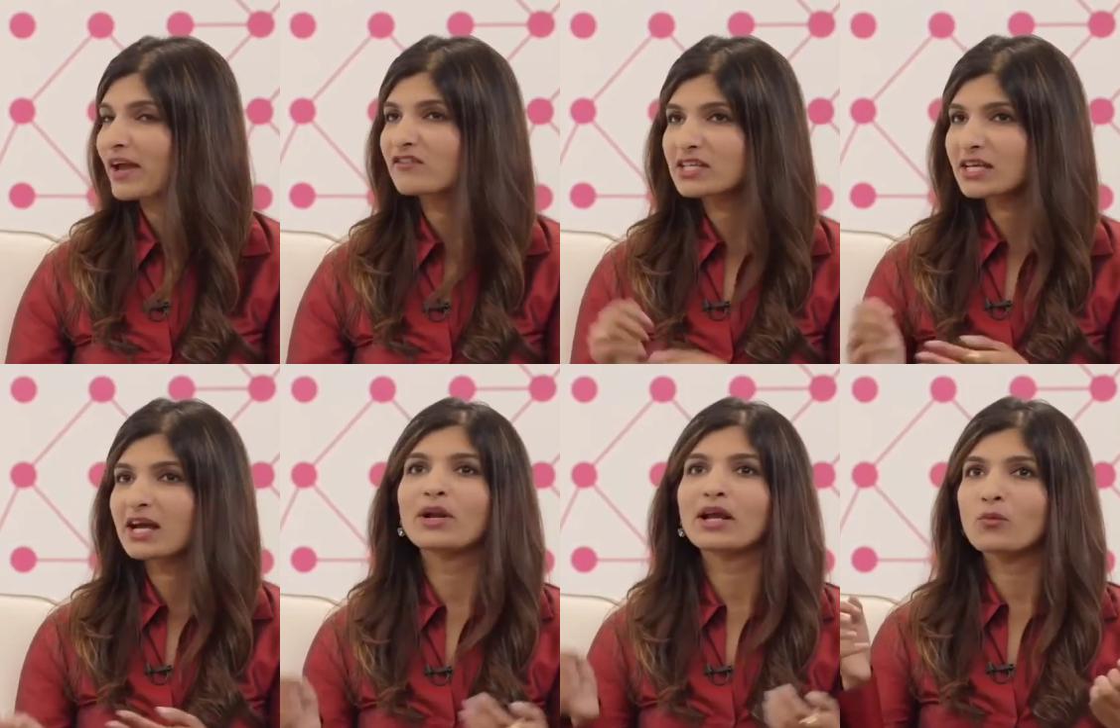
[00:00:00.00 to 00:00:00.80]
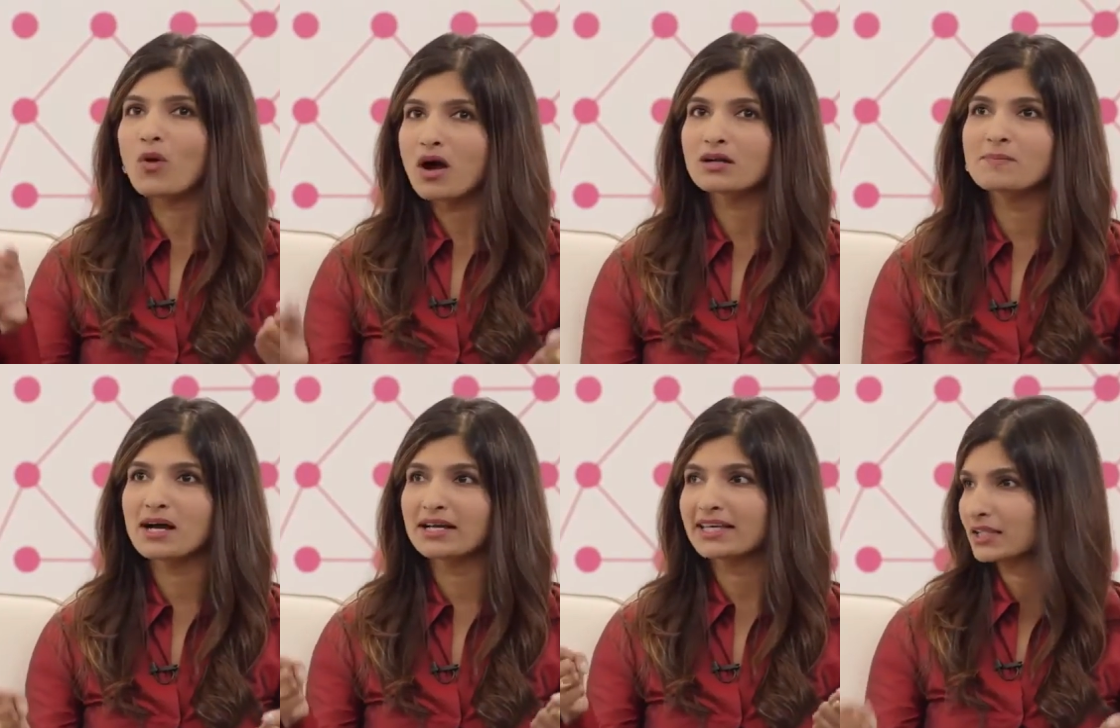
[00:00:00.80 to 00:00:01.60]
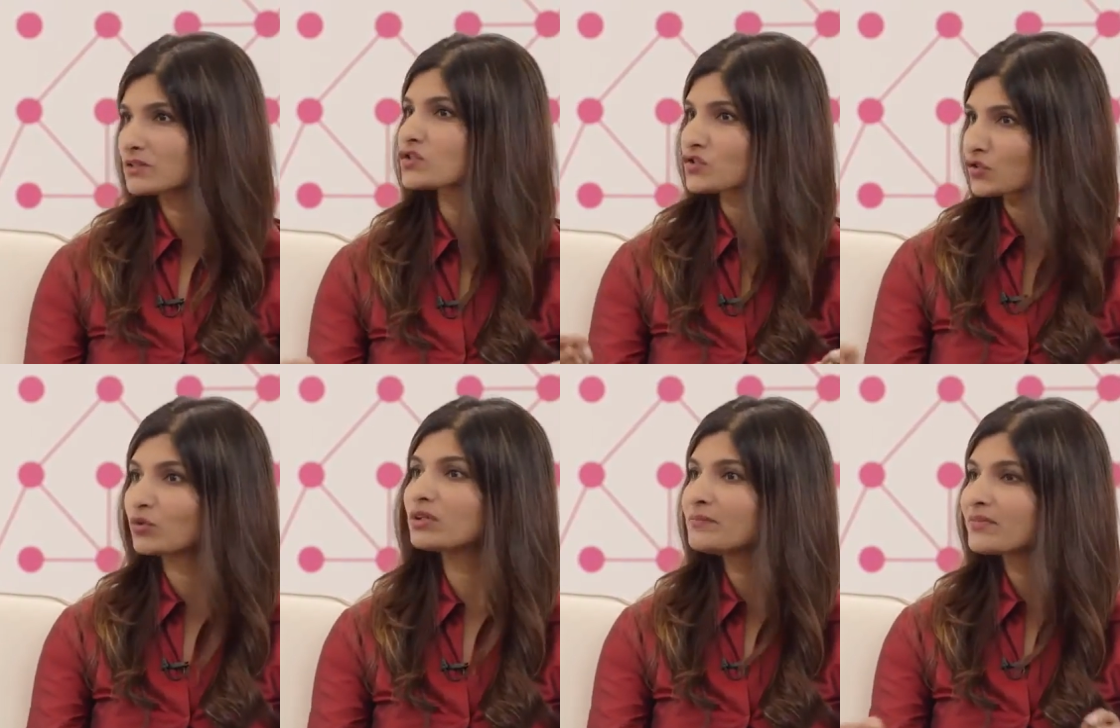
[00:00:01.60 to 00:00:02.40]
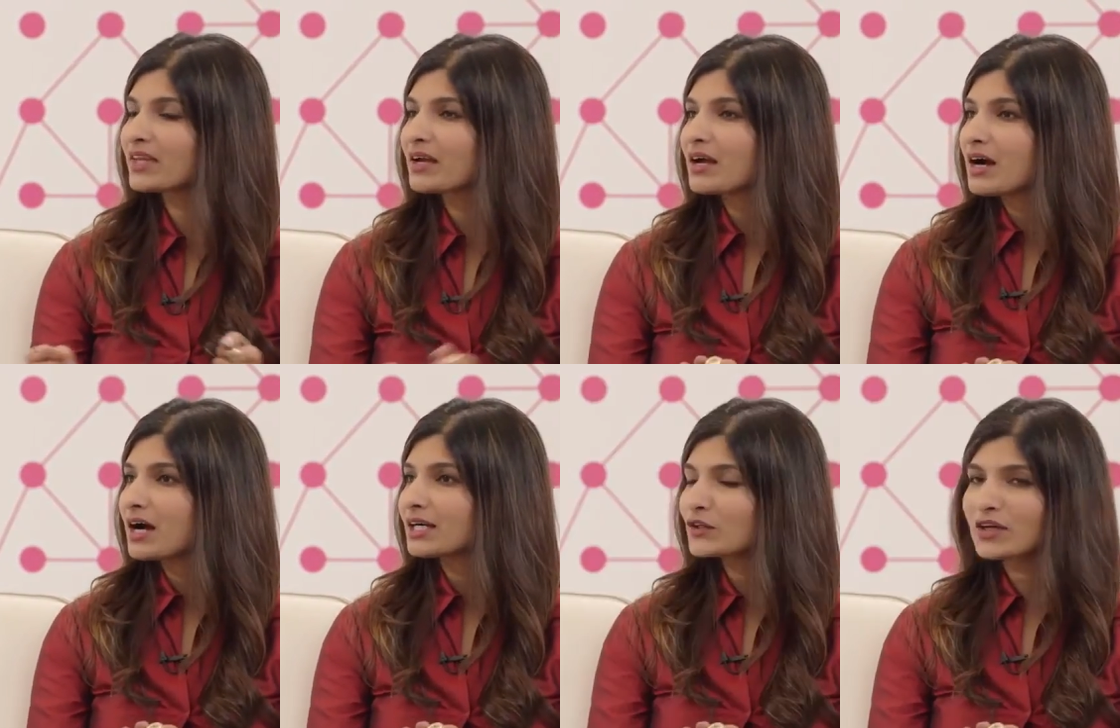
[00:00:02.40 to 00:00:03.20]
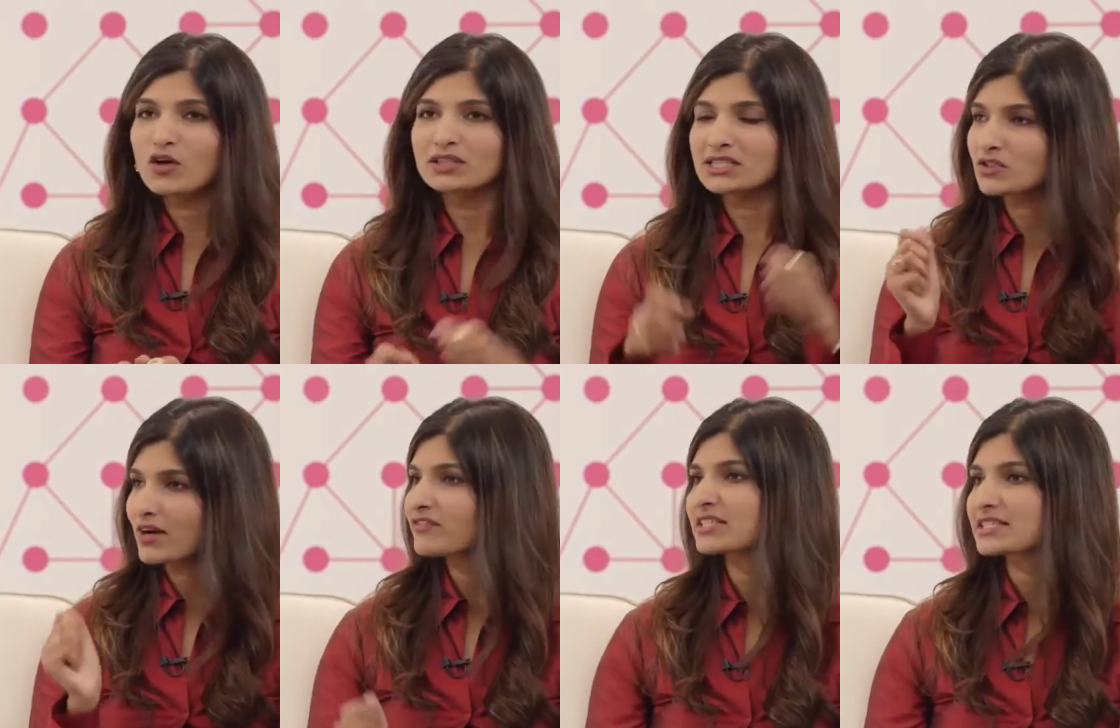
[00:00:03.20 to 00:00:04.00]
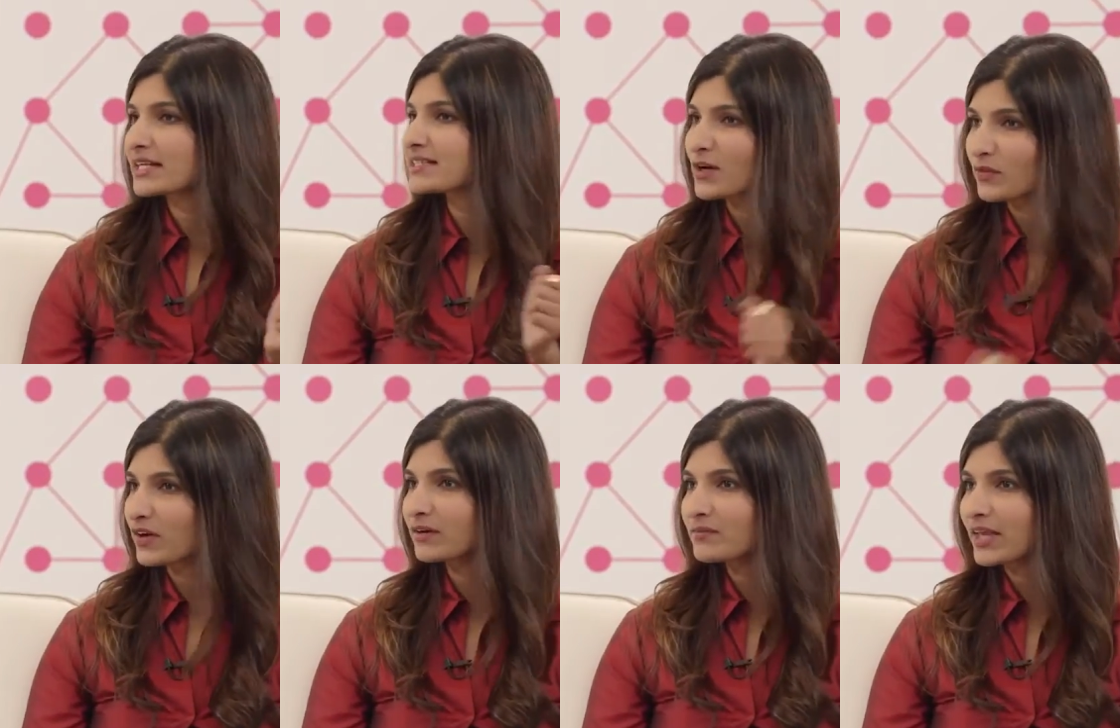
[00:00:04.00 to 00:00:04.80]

Every day when I walk my kids to school, I look at all these traffic signs out there,